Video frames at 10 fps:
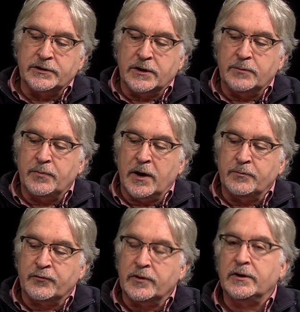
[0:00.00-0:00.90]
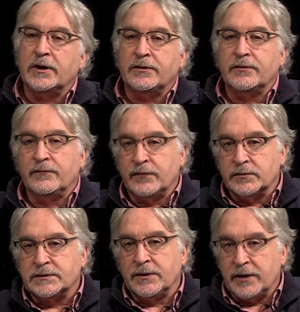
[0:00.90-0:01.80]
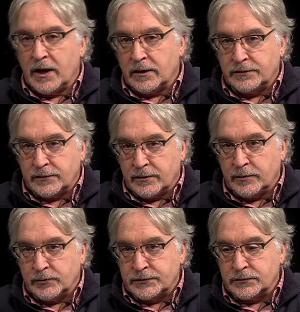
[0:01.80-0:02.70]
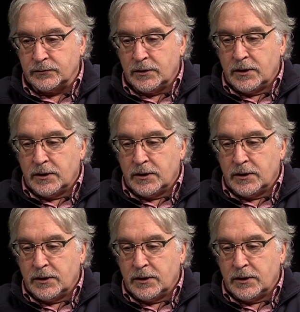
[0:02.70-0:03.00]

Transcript: and I pray to God that the folks on the island are able to